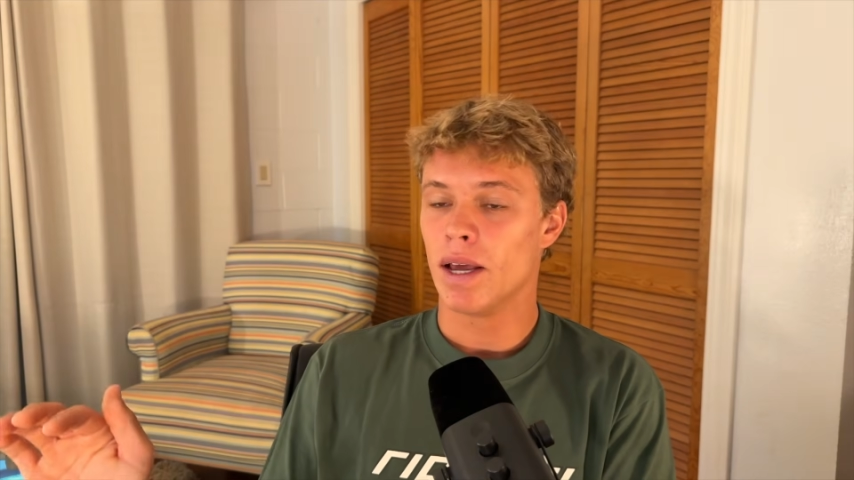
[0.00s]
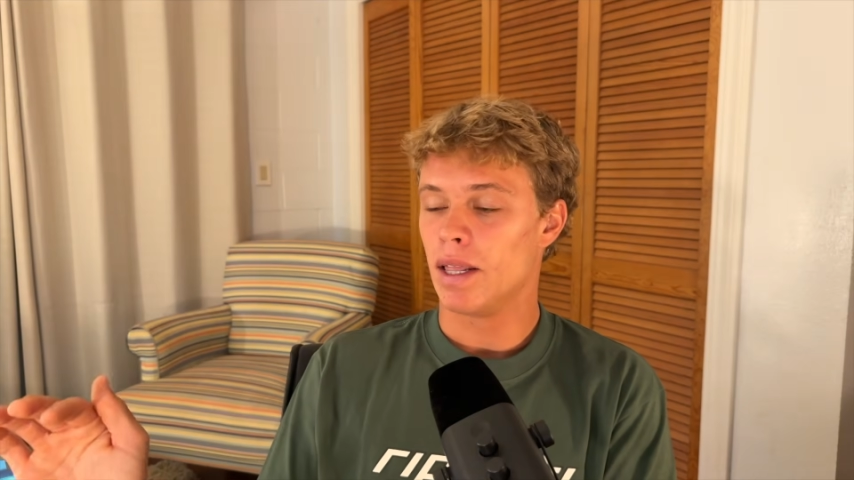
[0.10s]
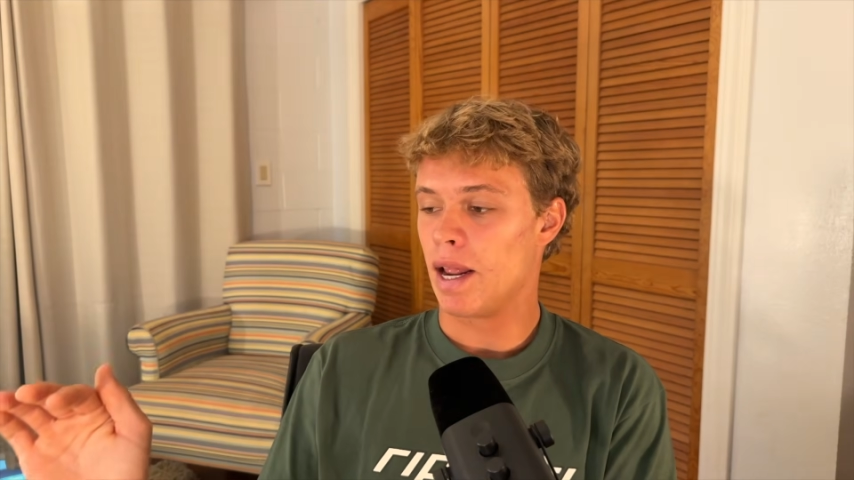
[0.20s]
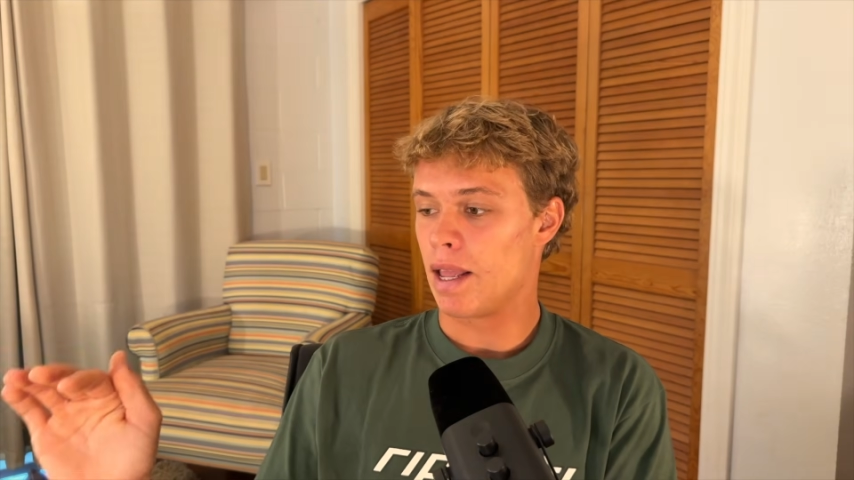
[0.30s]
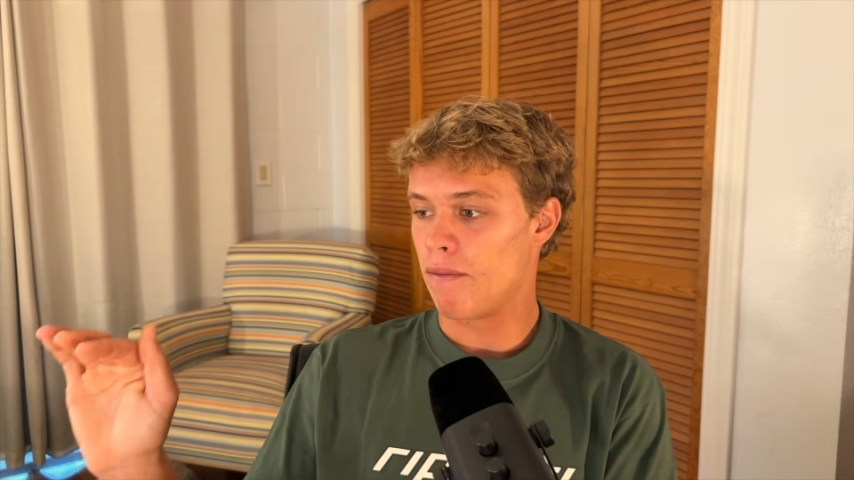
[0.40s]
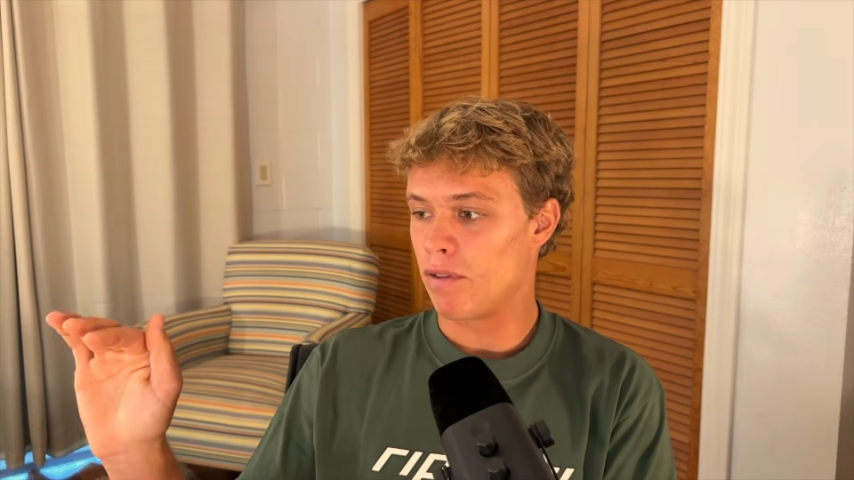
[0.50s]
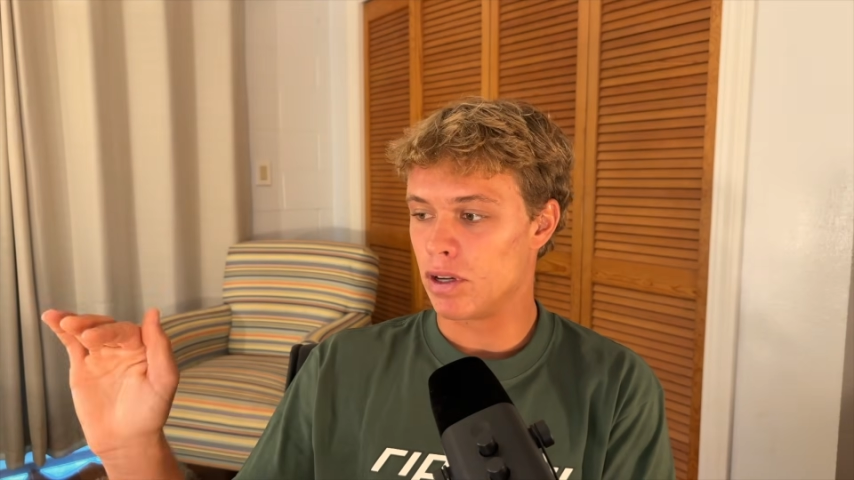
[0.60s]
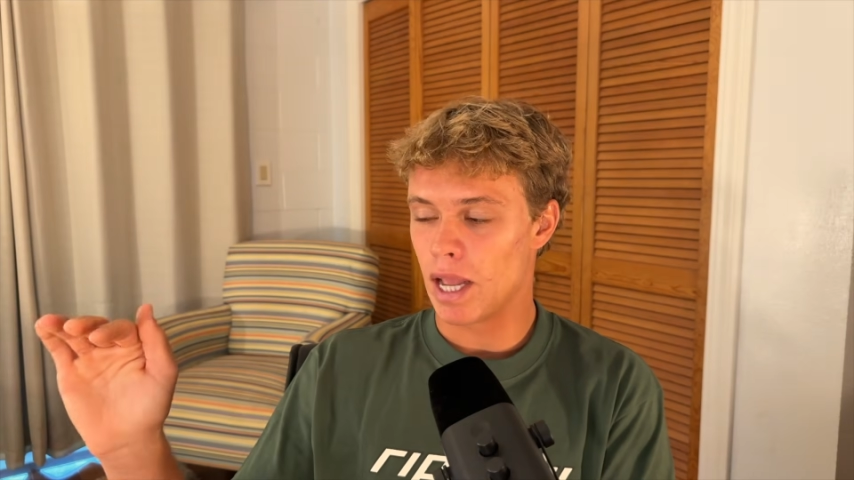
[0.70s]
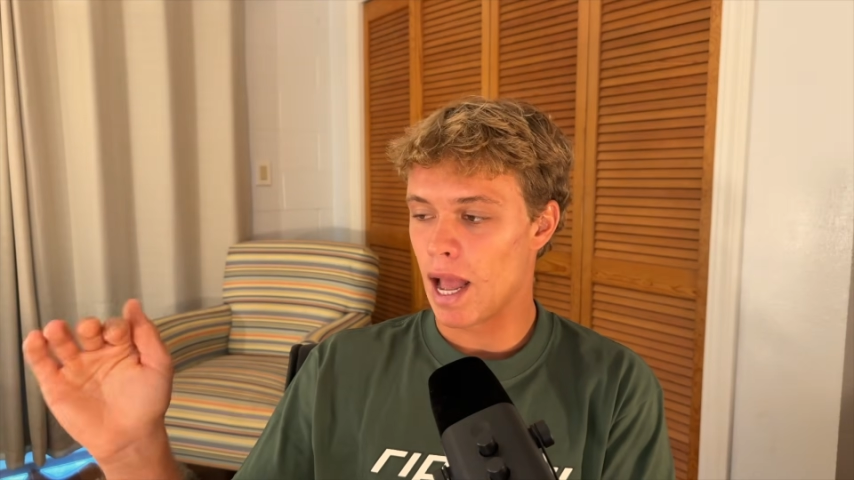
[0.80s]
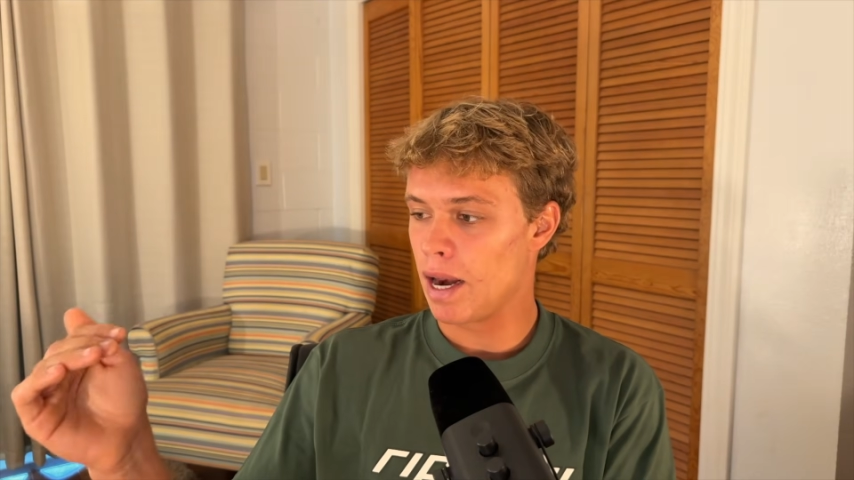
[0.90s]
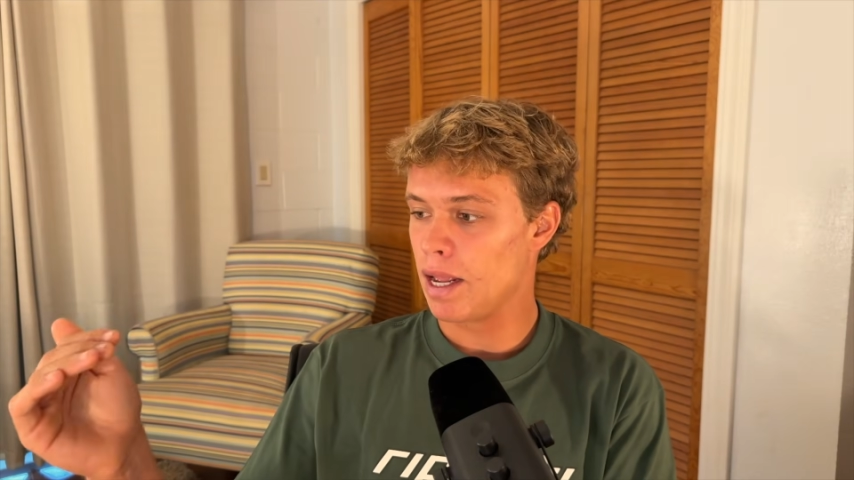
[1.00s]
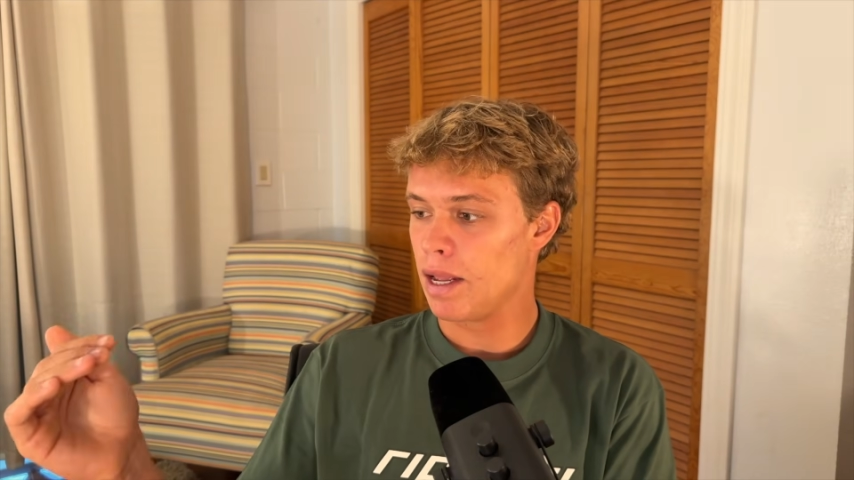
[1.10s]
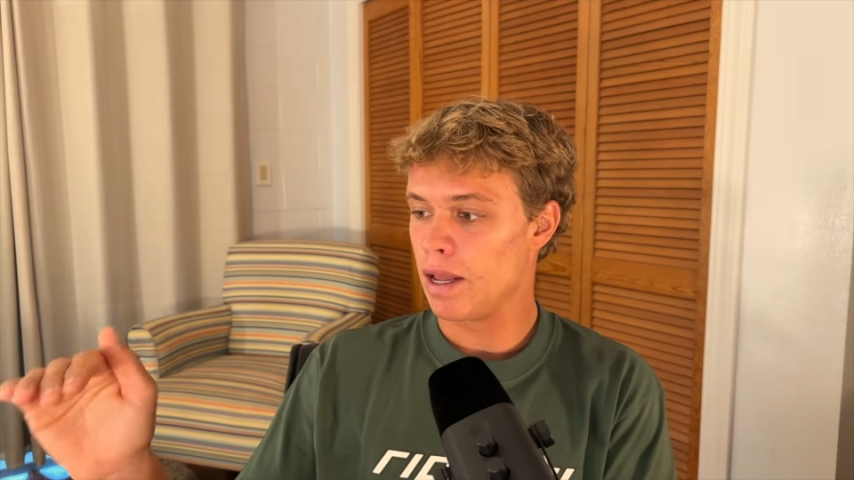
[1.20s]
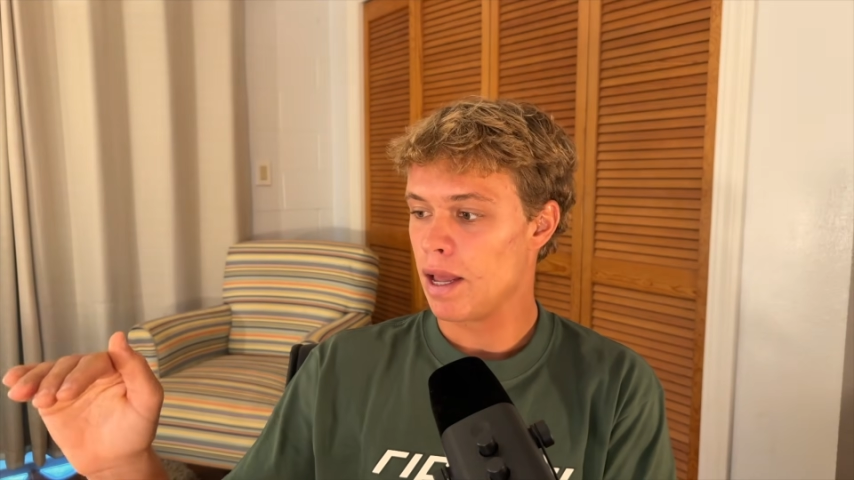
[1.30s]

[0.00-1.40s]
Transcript: like if there's any